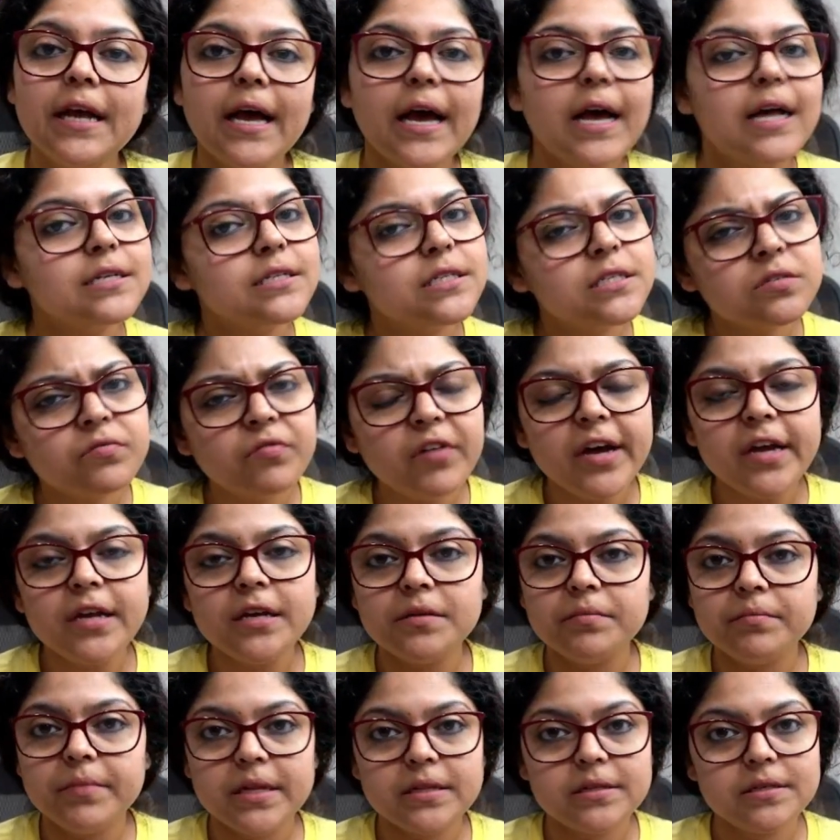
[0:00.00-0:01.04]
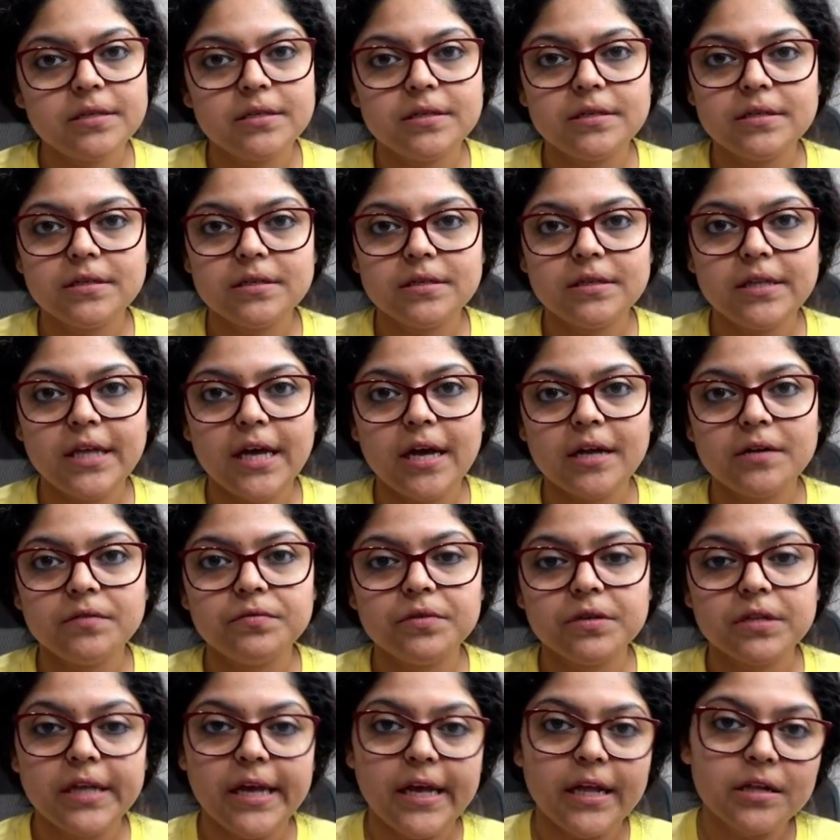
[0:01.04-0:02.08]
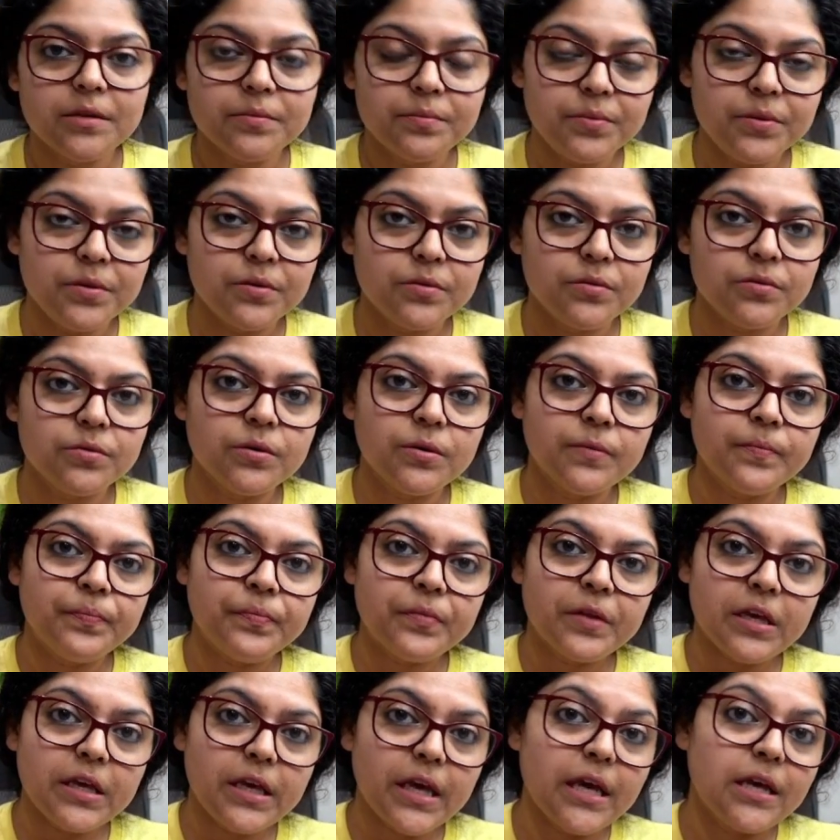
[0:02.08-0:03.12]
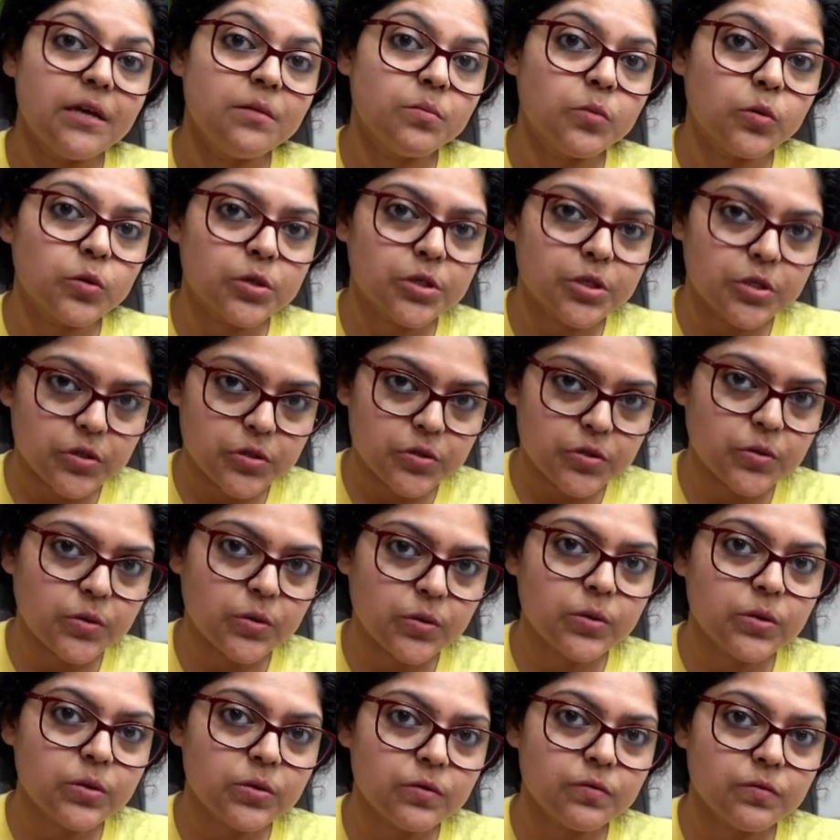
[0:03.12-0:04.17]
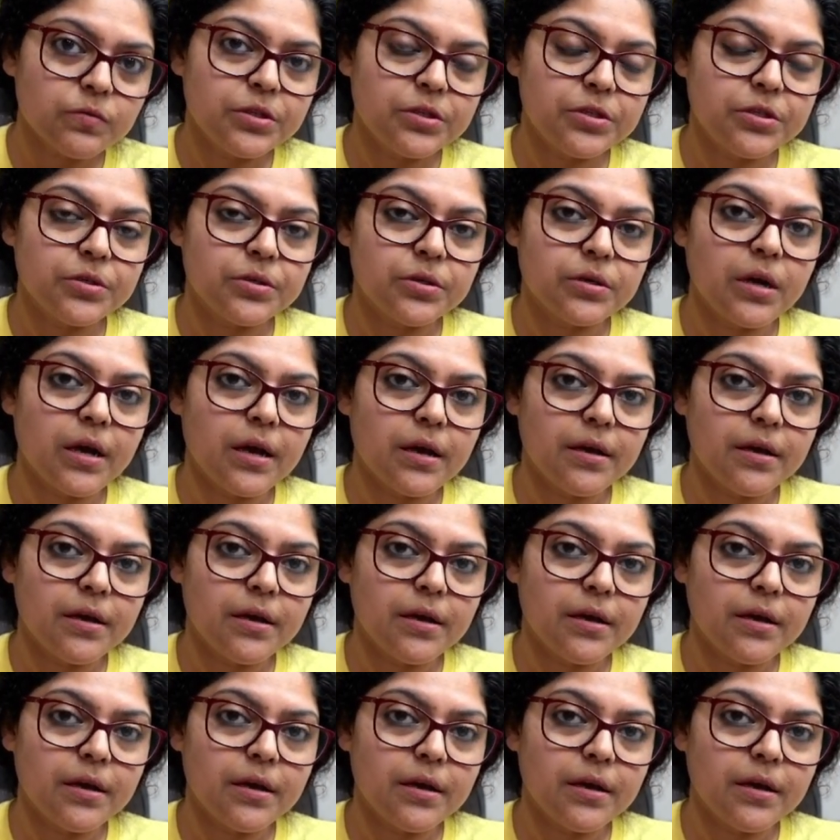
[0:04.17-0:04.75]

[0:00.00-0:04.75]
and just find a method that will help you gain more control with your